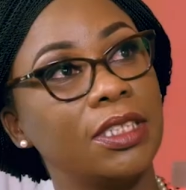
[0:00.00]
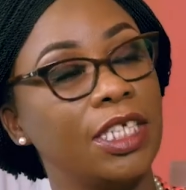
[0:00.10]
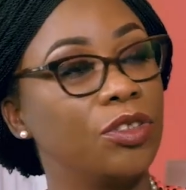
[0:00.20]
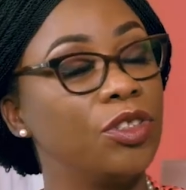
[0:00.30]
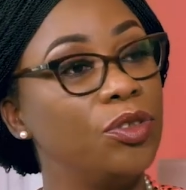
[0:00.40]
I
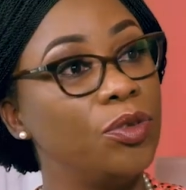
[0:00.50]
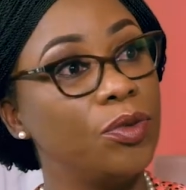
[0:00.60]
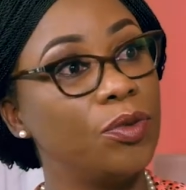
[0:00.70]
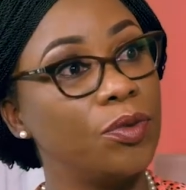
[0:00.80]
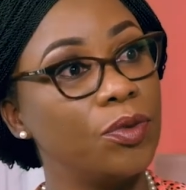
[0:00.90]
could do
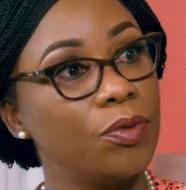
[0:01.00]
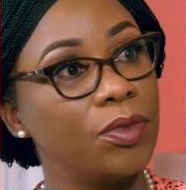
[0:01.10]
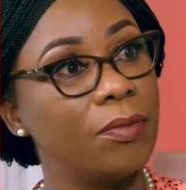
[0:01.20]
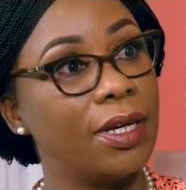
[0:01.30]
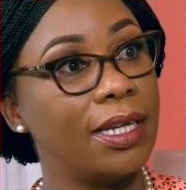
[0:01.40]

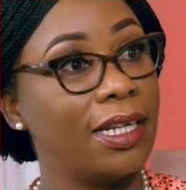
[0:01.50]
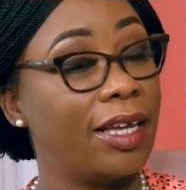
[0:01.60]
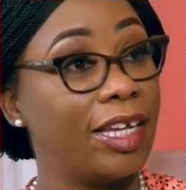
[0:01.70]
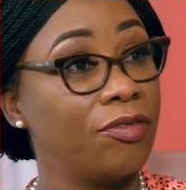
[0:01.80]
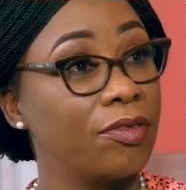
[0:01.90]
with my
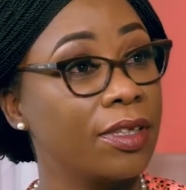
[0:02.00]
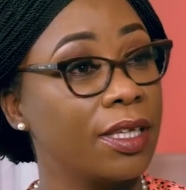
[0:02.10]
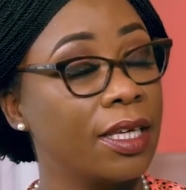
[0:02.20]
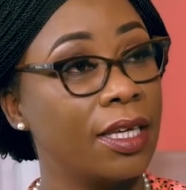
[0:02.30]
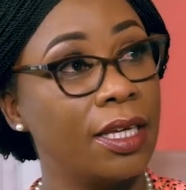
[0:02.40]
life
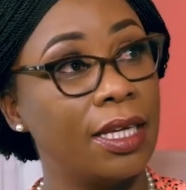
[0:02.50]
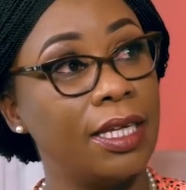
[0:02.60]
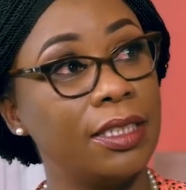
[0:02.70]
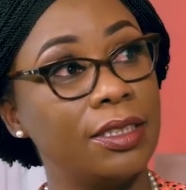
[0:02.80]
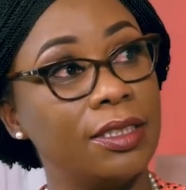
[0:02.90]

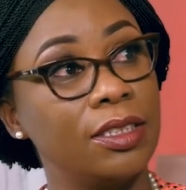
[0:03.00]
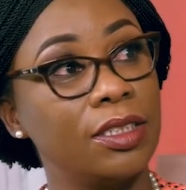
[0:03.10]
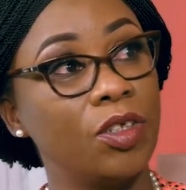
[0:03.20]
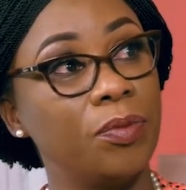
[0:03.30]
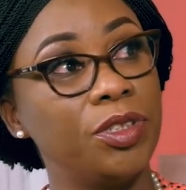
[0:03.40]
and
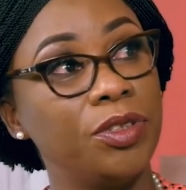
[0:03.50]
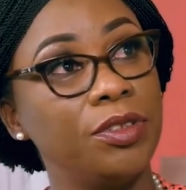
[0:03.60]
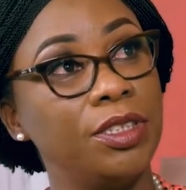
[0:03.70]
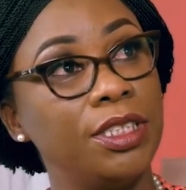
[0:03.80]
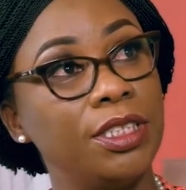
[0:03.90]
the
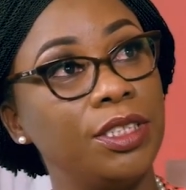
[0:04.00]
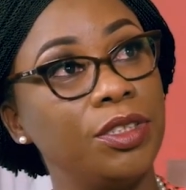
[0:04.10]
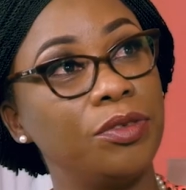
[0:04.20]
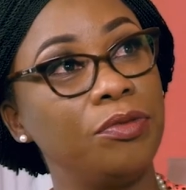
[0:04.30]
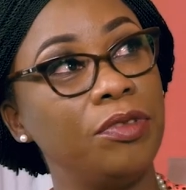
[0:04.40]
opportunities
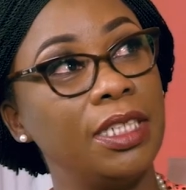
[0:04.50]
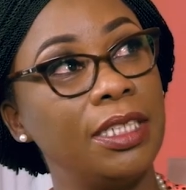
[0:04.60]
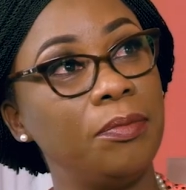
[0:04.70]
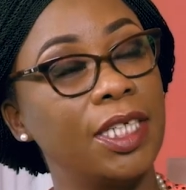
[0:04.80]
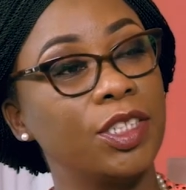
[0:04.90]
to
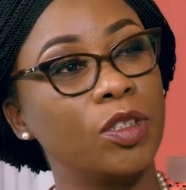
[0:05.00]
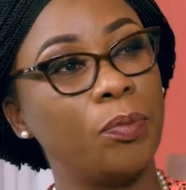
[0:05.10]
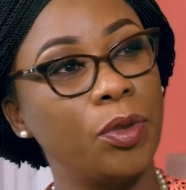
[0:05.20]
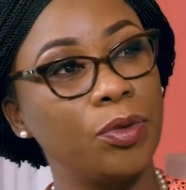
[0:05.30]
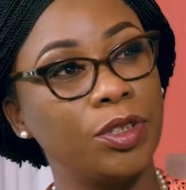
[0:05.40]
really be
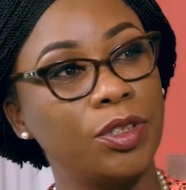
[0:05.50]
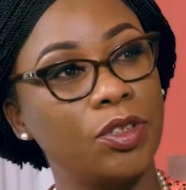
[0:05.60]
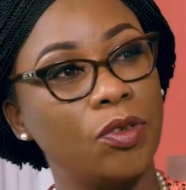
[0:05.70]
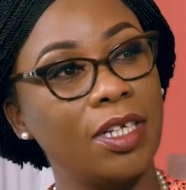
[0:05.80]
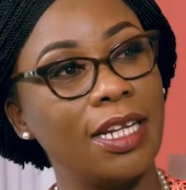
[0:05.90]
exposed
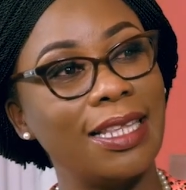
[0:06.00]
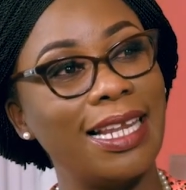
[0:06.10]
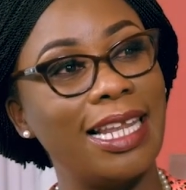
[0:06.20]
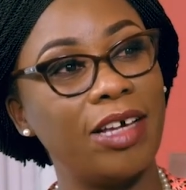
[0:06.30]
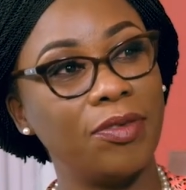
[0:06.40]
to another
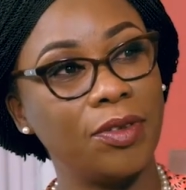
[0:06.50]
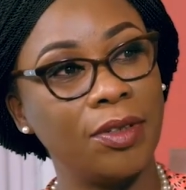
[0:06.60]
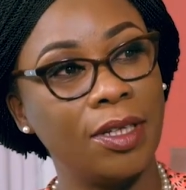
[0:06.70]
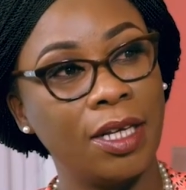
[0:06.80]
level